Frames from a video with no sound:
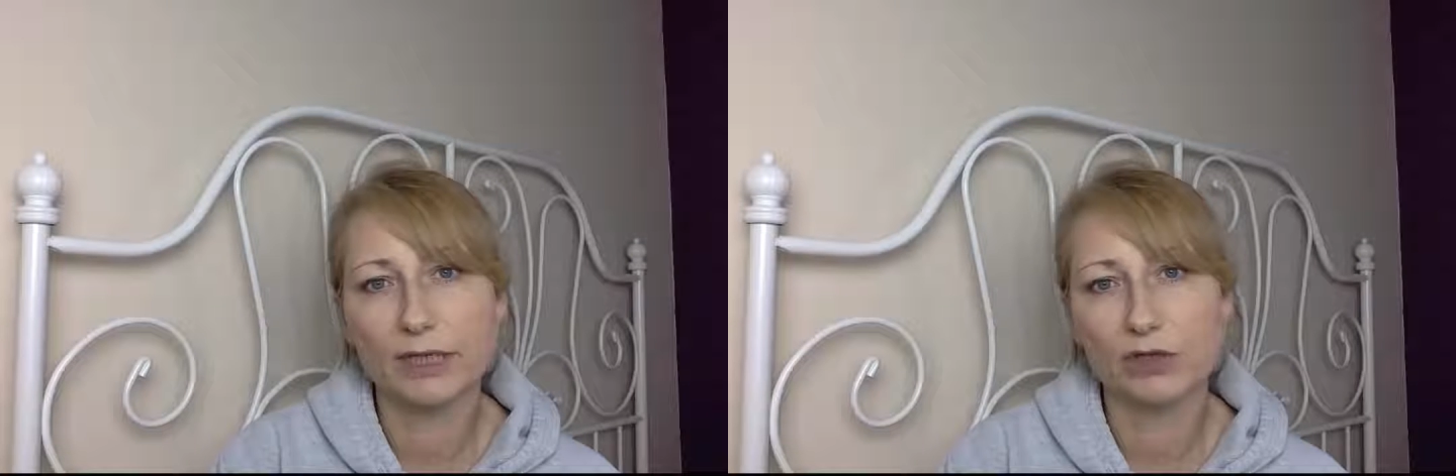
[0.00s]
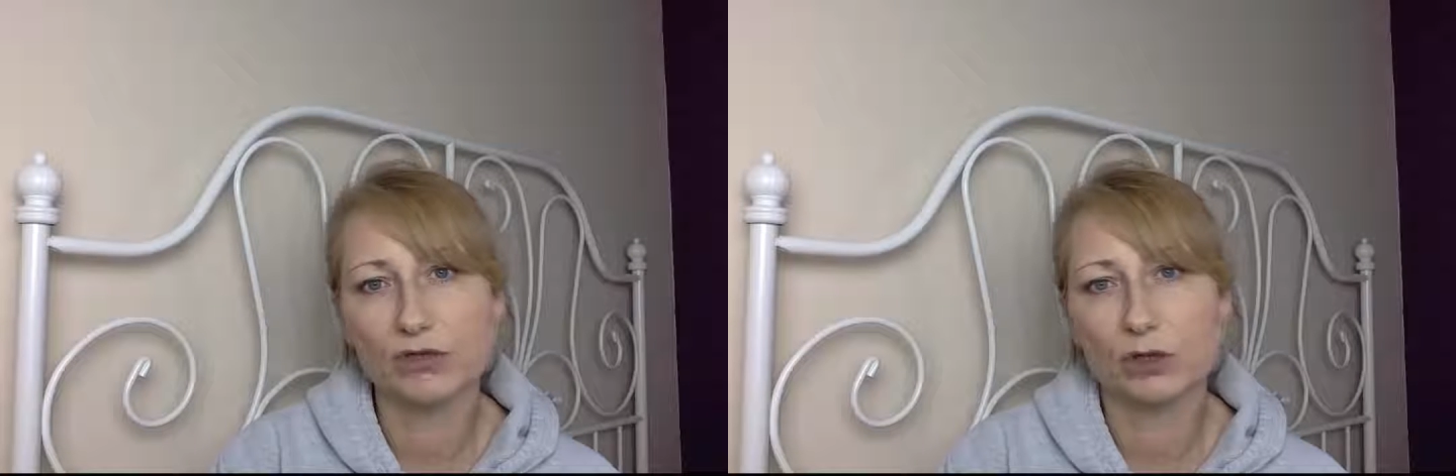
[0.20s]

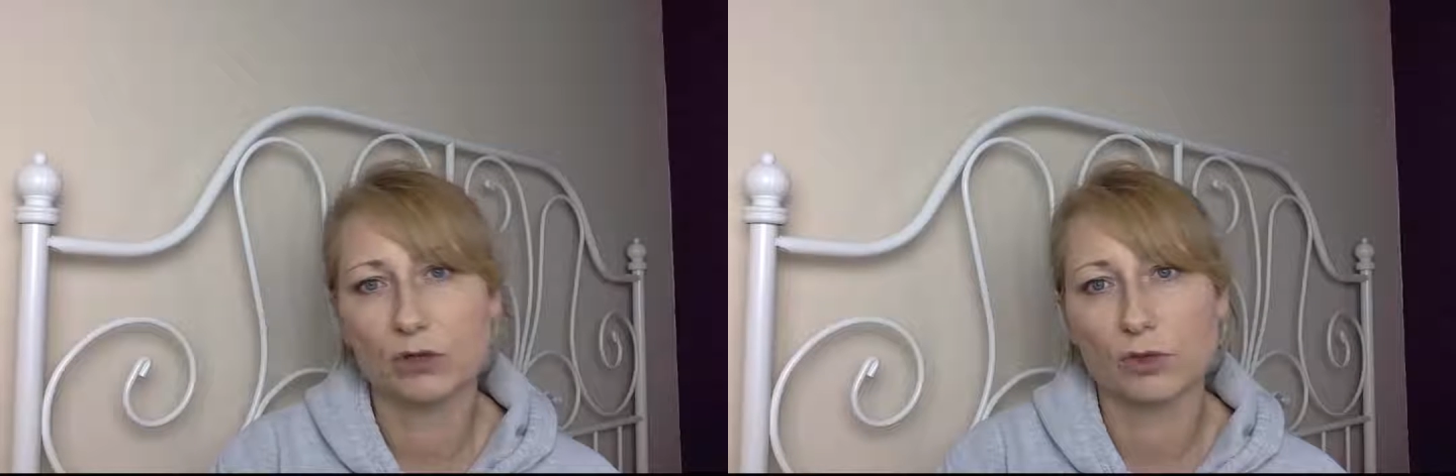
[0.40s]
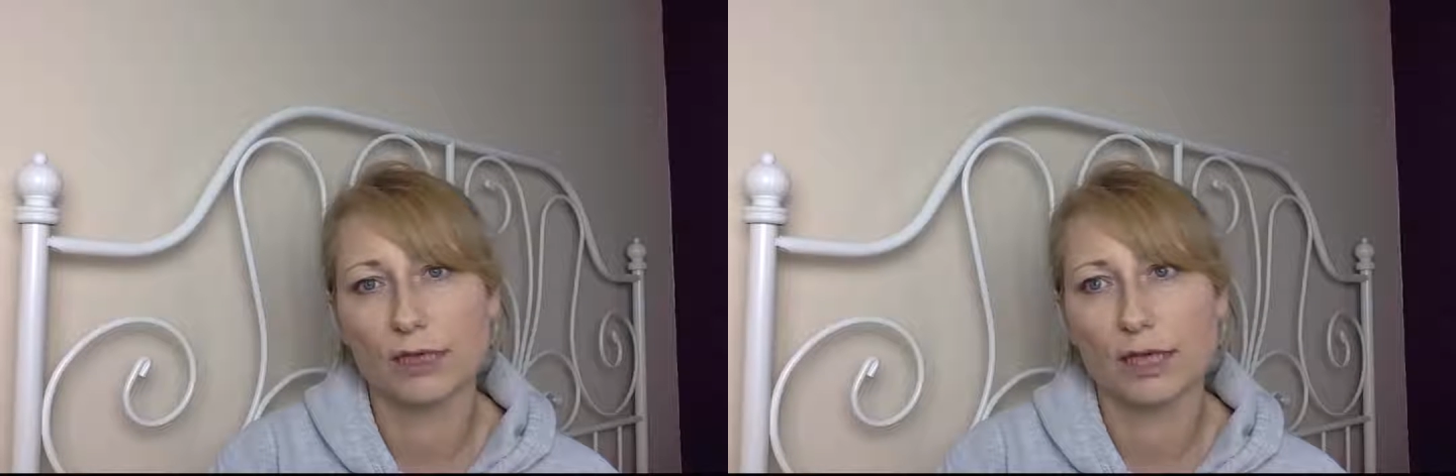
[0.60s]
struggled
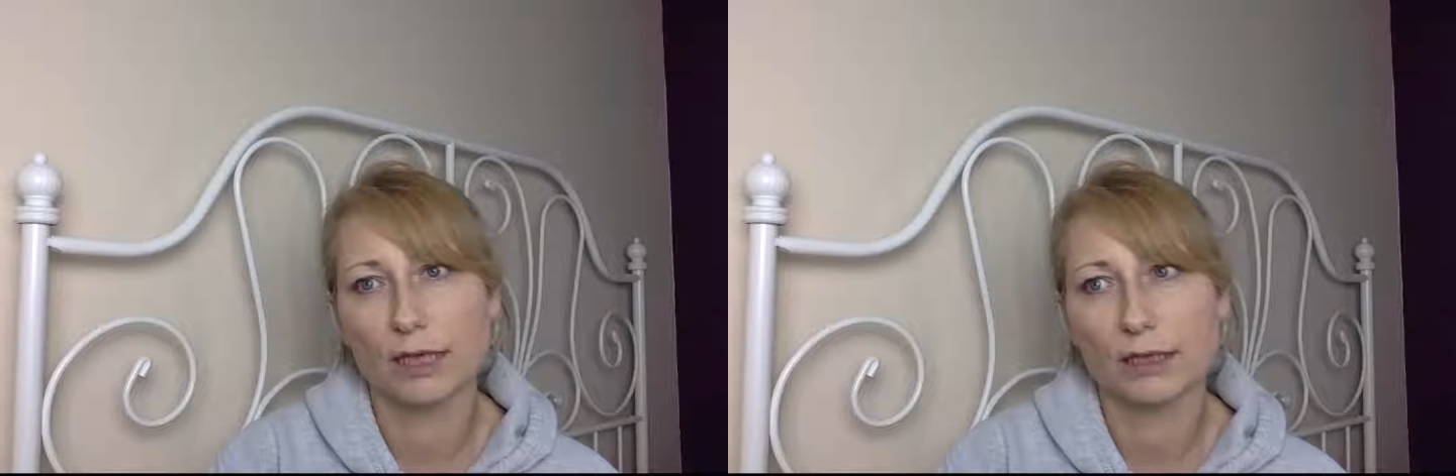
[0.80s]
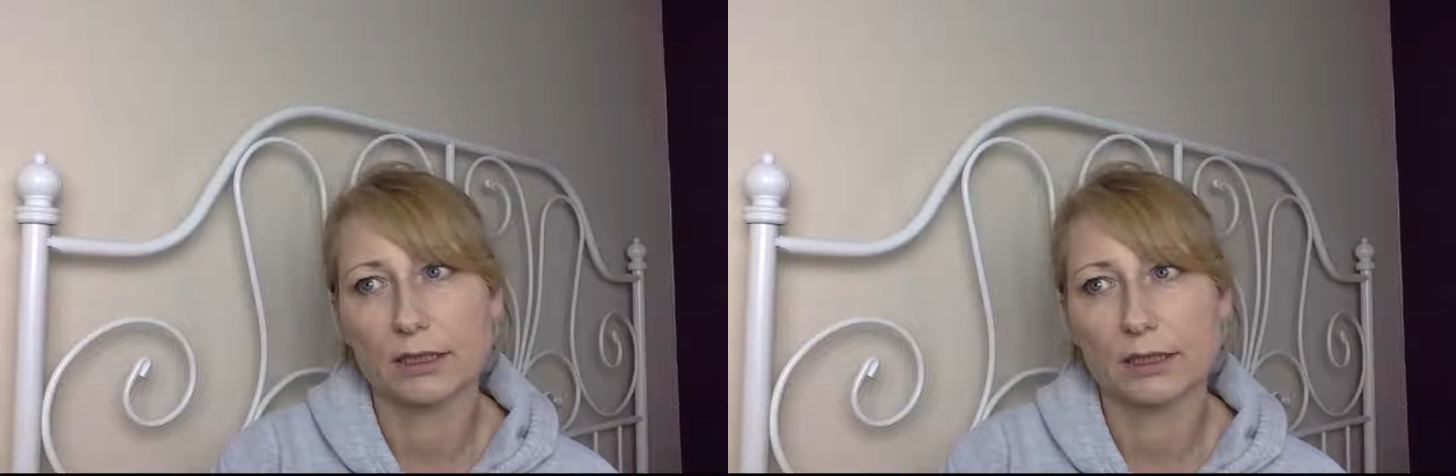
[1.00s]
with
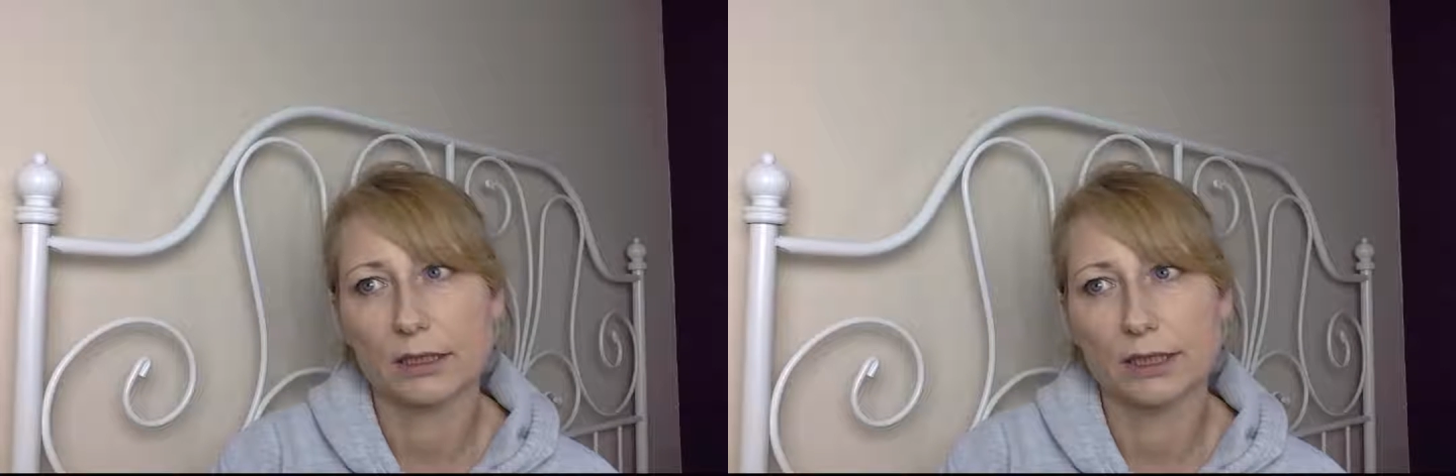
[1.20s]
that.